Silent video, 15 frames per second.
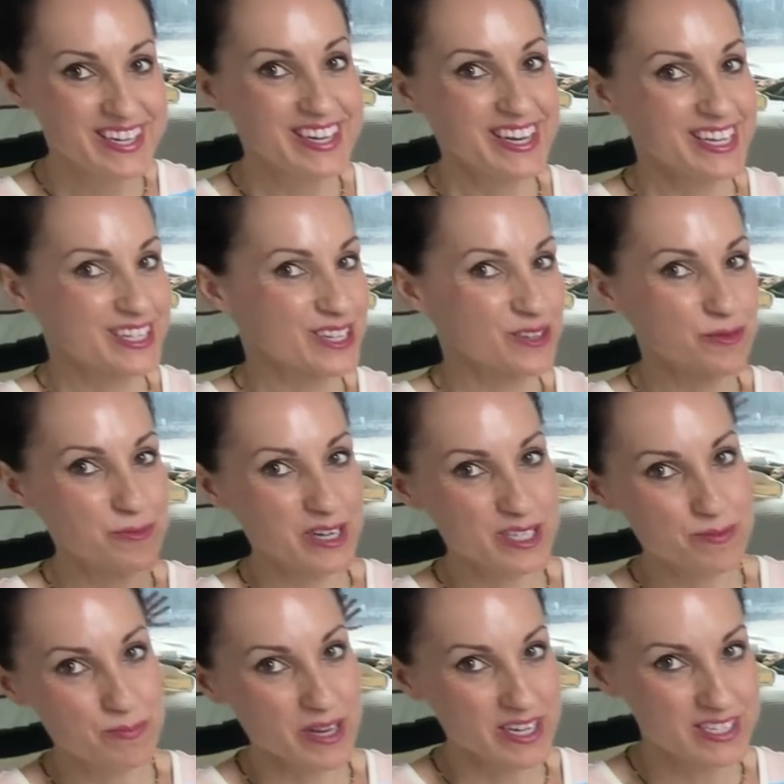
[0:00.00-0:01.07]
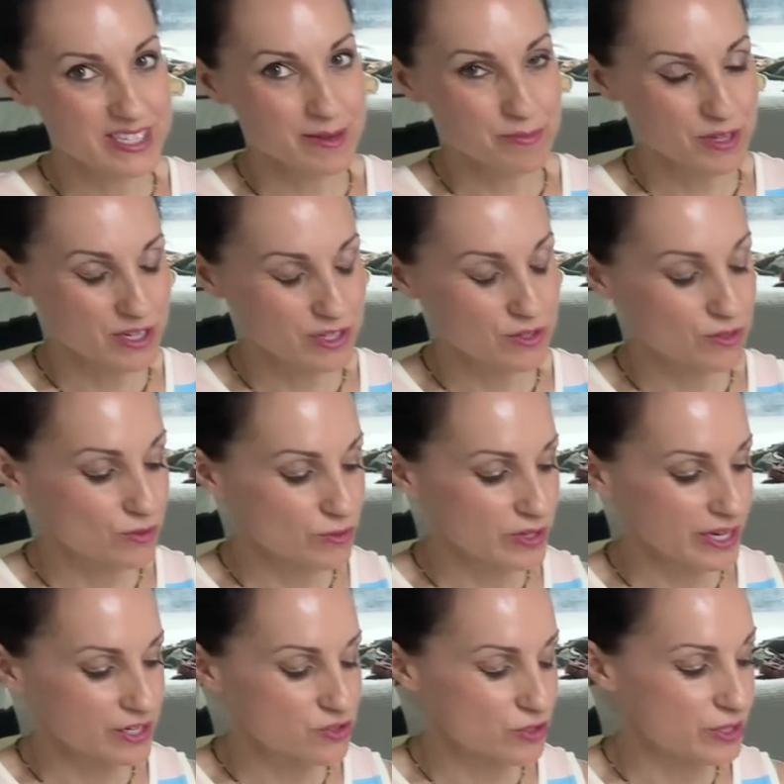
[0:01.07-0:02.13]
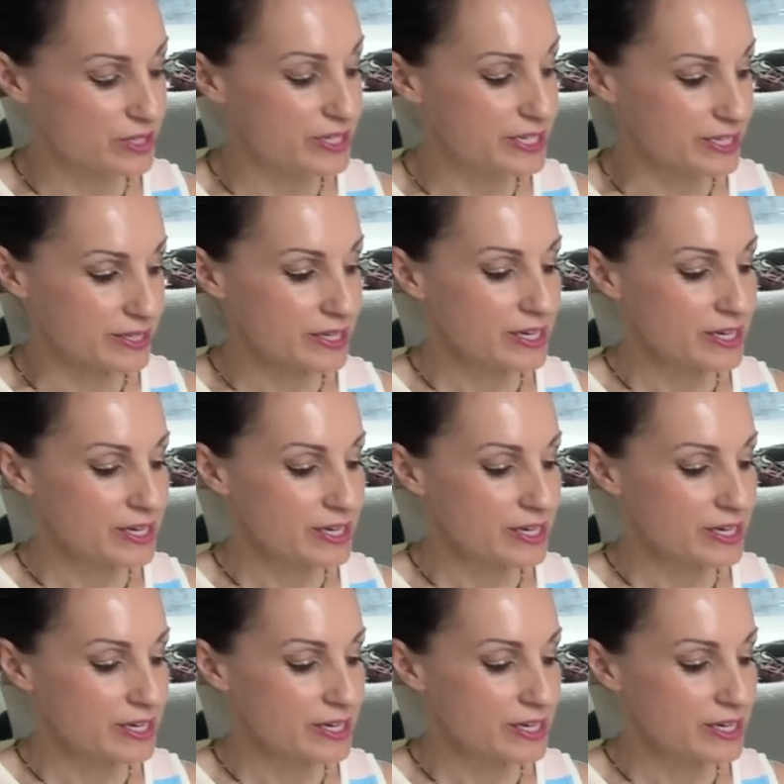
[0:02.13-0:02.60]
and then you might pack something that you don't actually need.